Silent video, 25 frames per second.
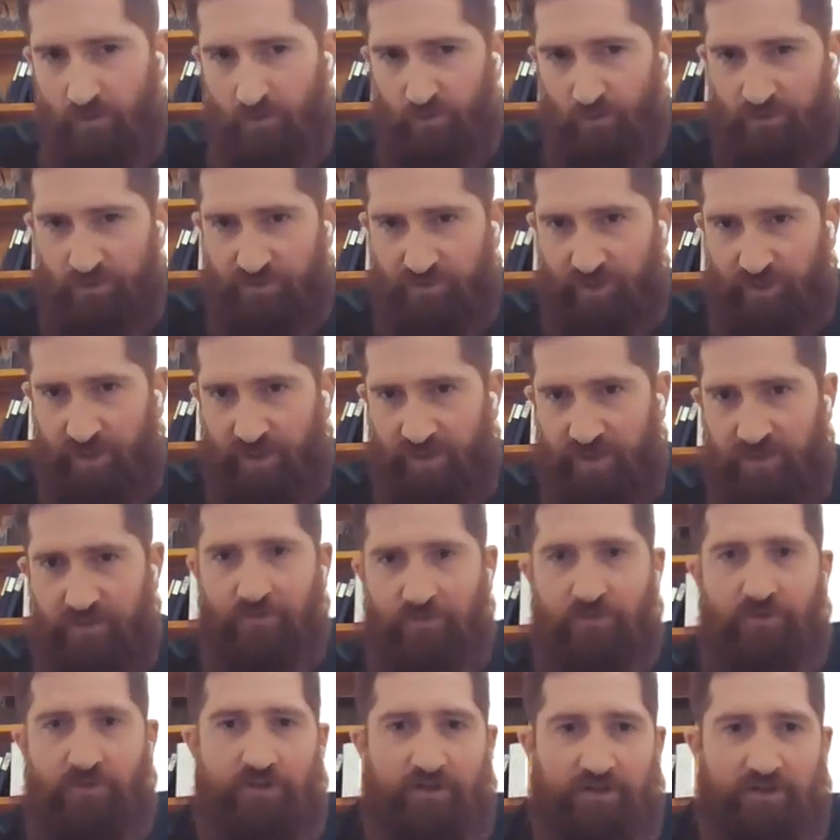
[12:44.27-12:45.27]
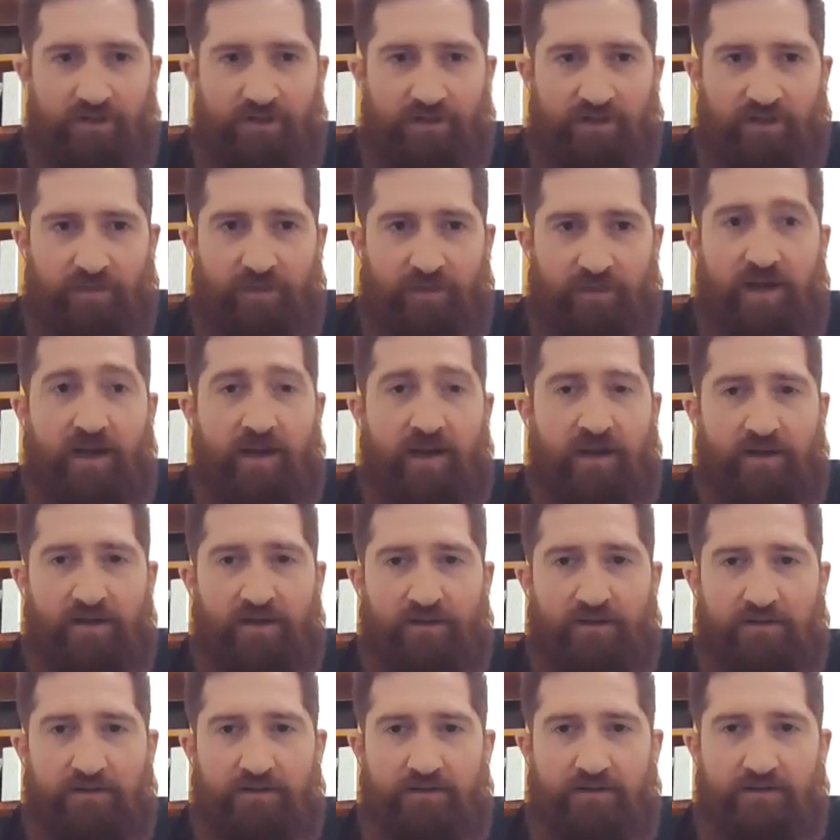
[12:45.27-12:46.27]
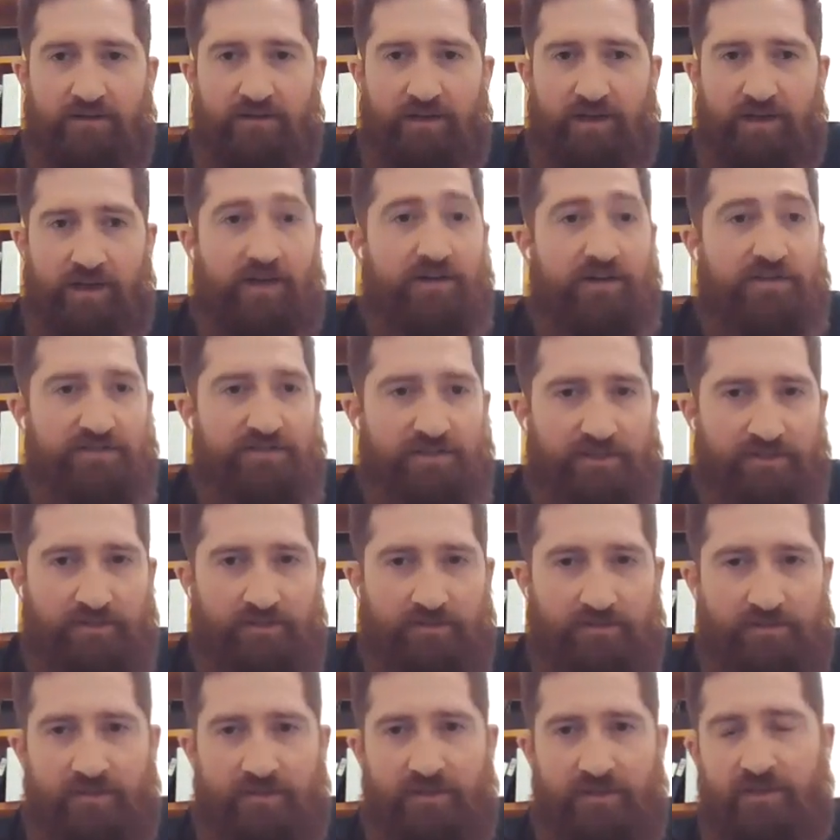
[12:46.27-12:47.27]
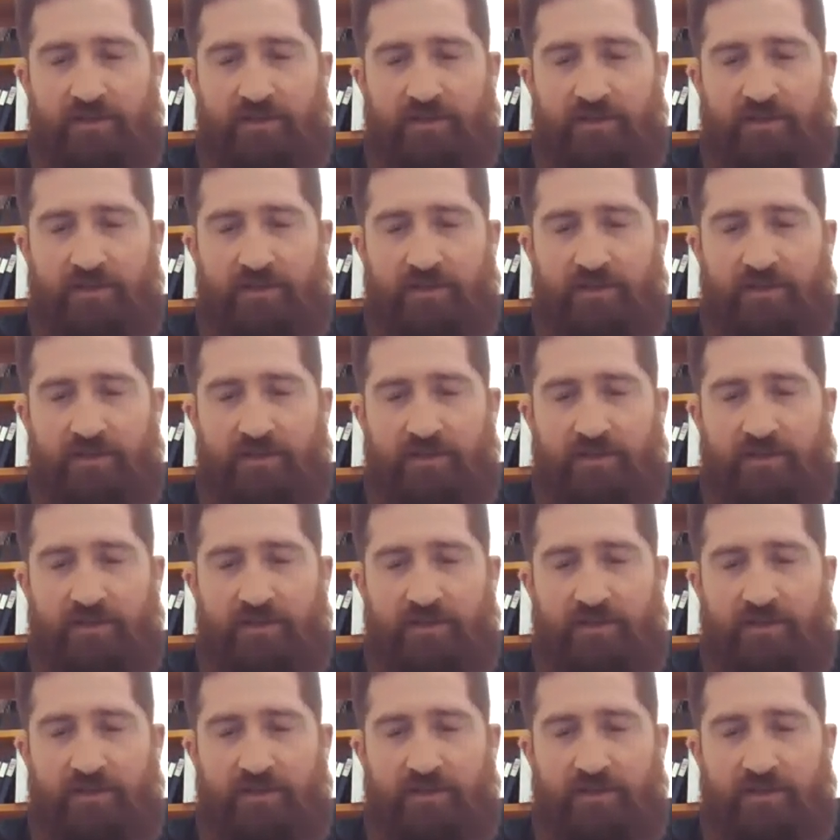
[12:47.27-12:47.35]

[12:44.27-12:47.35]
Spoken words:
which might equal higher signals.